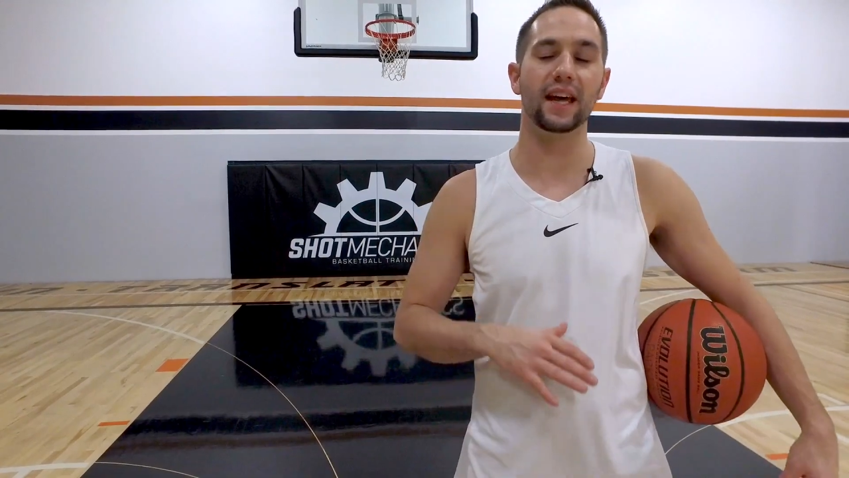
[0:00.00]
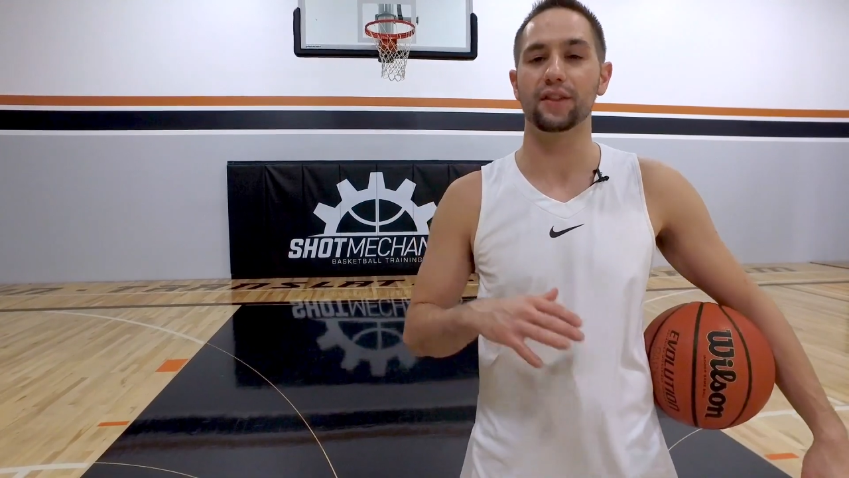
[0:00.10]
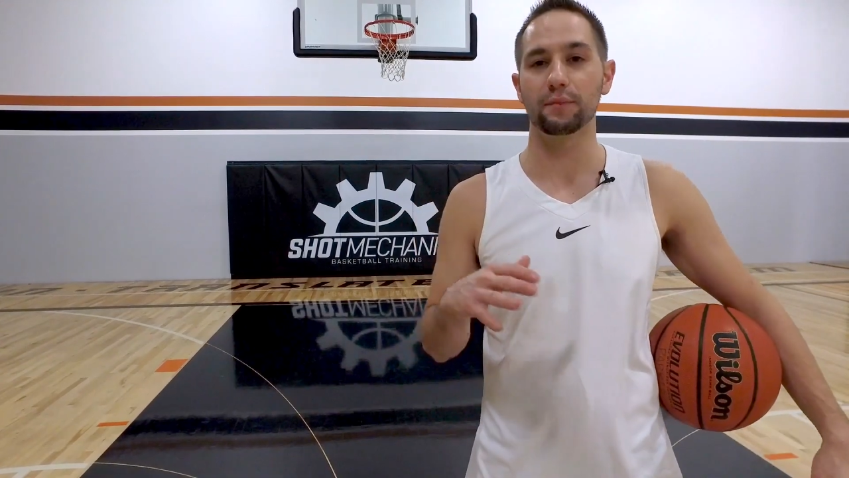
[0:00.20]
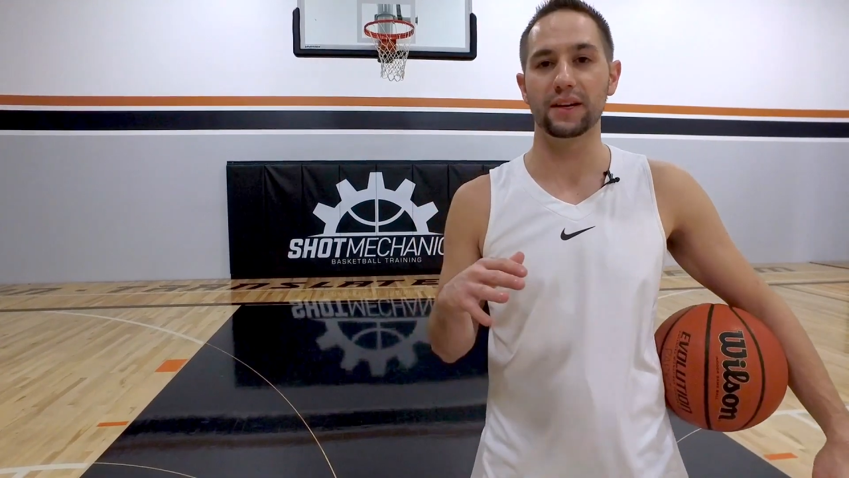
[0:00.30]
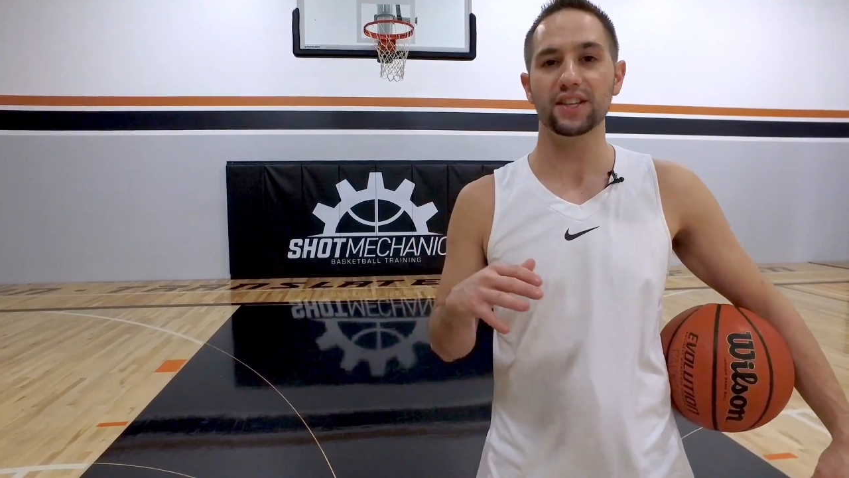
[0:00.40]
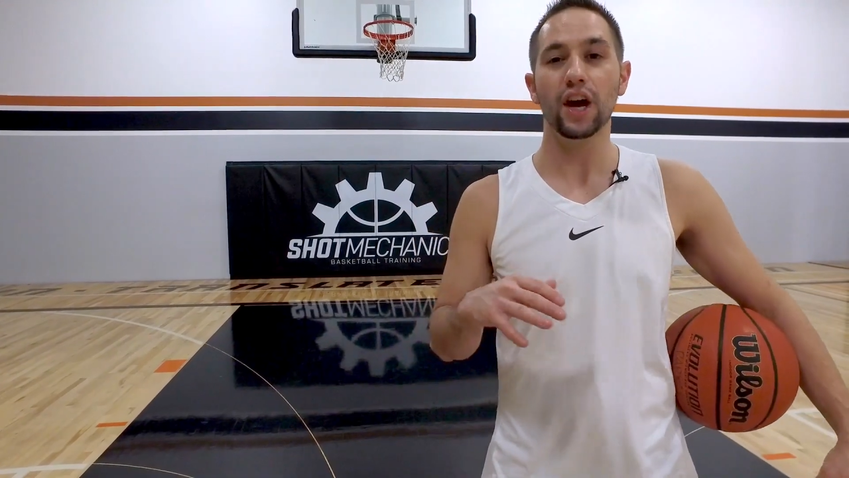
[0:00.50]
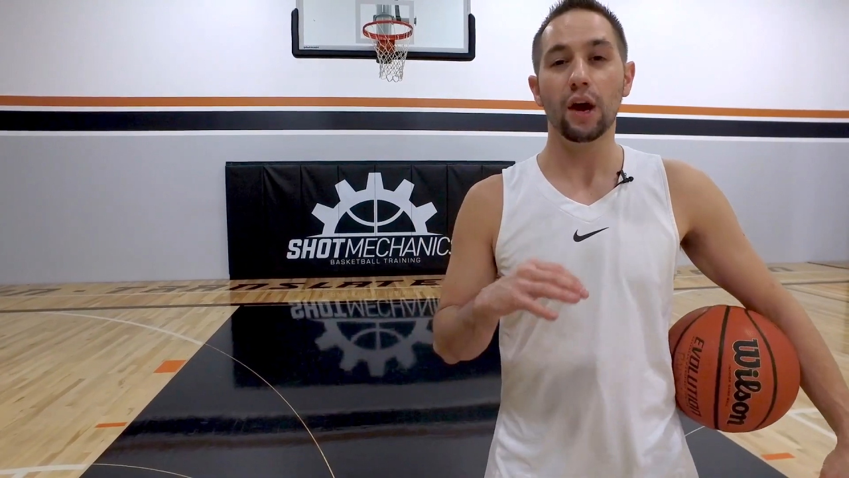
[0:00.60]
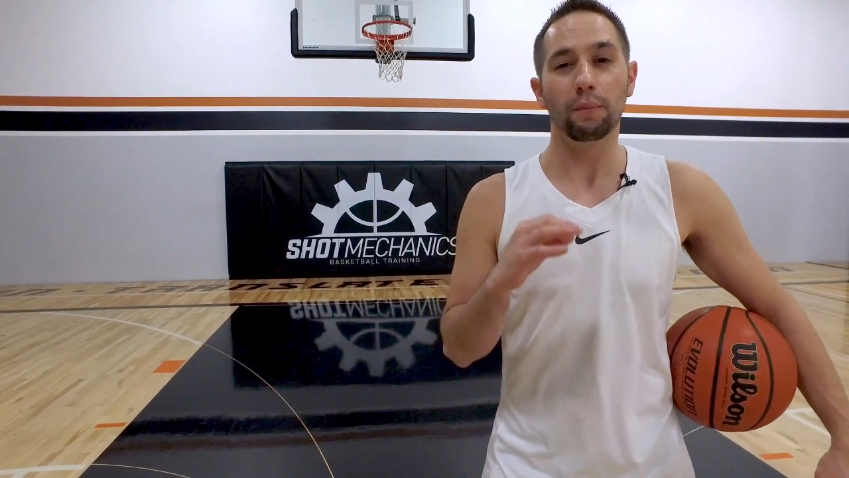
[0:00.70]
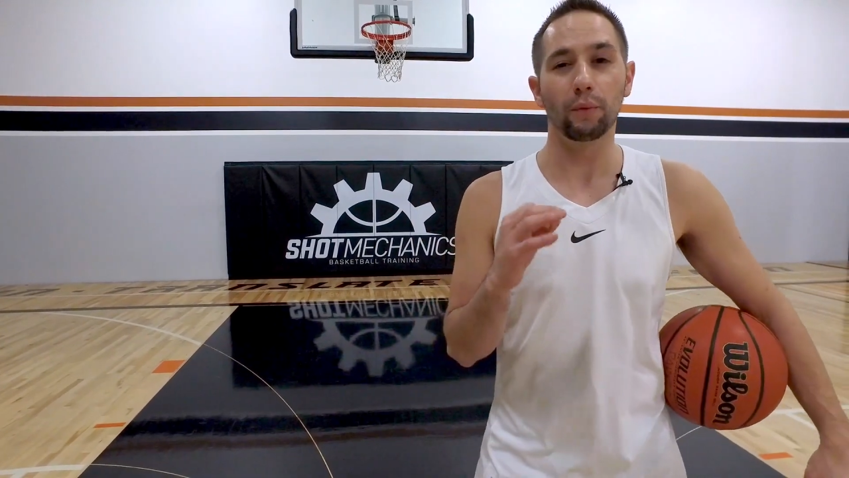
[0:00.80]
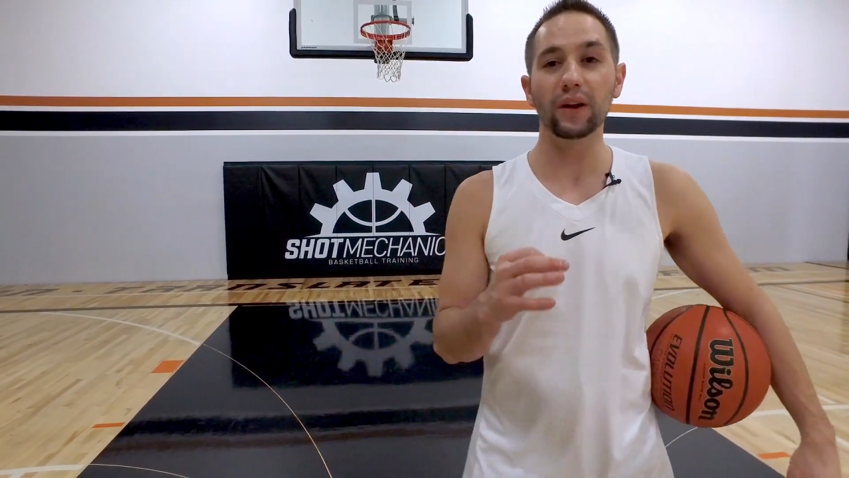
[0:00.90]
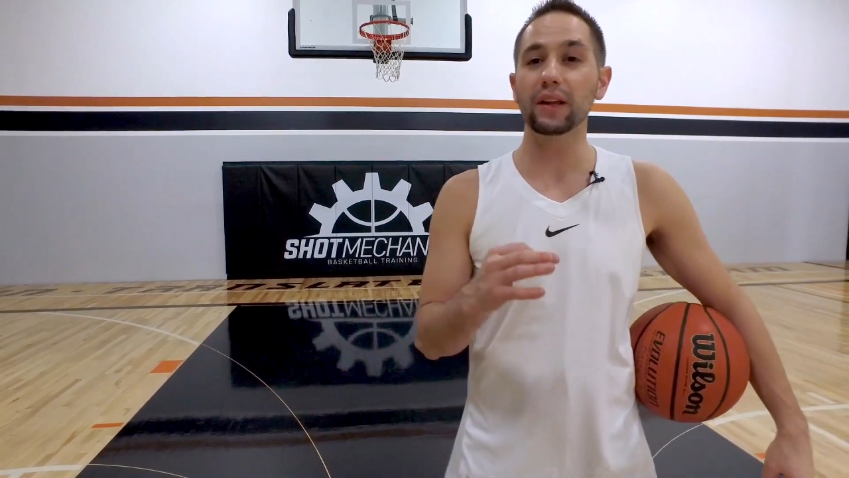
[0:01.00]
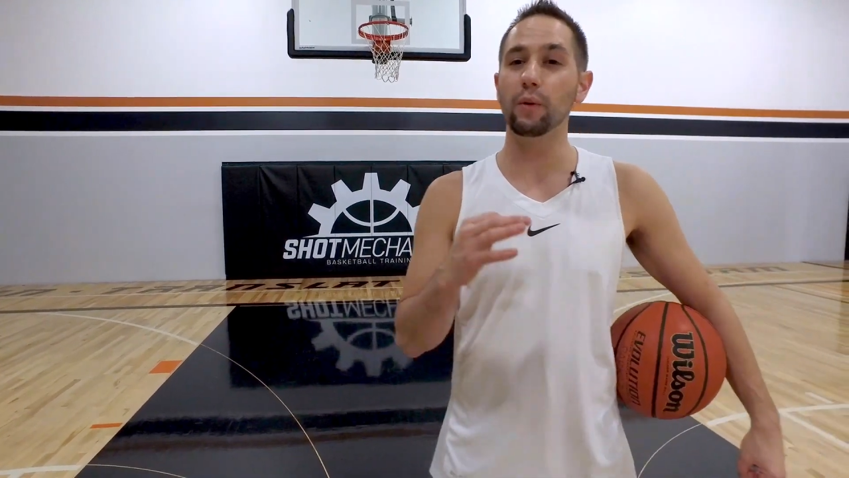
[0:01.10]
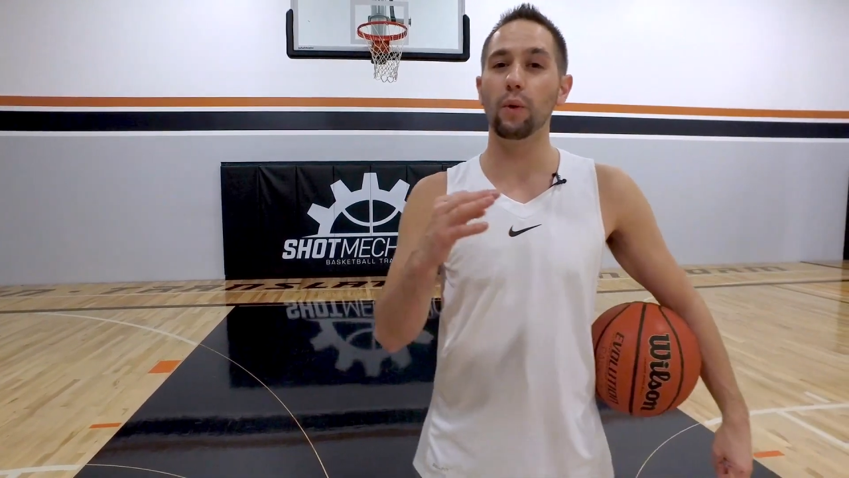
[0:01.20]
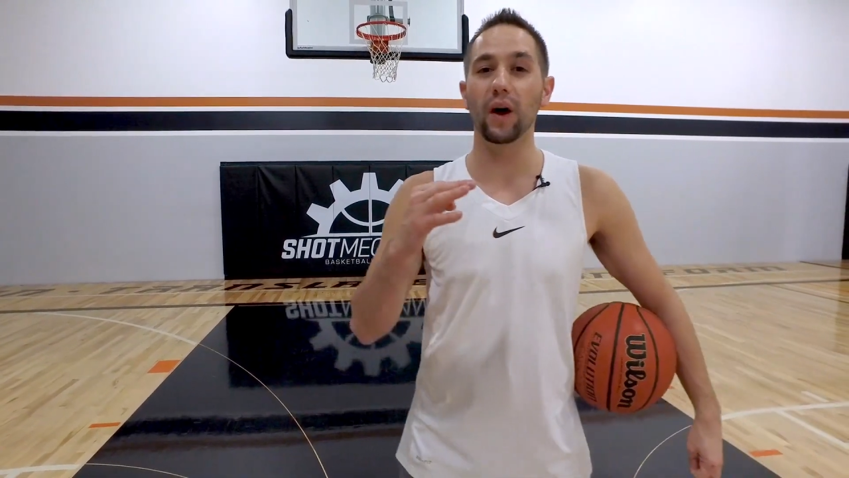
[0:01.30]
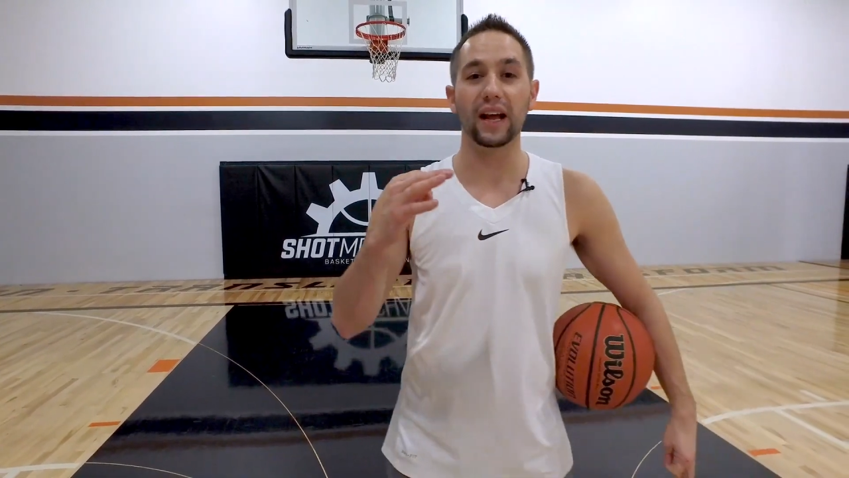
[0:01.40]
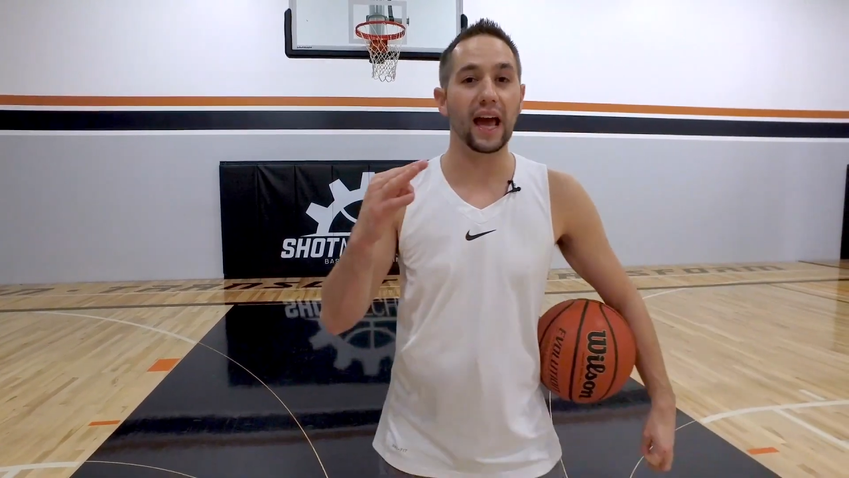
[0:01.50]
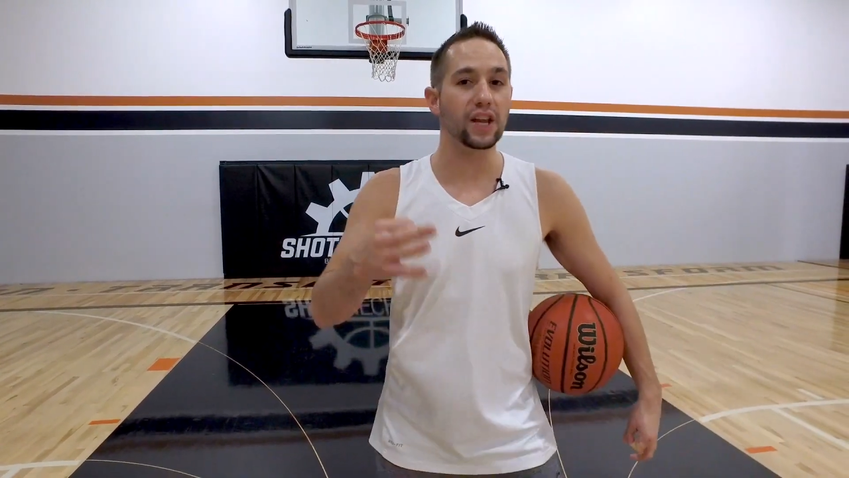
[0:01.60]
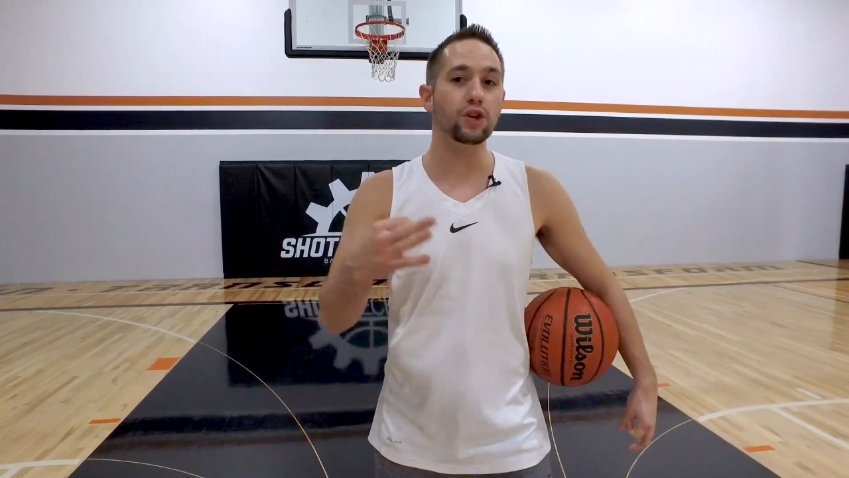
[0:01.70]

other miss, but really we want to kind of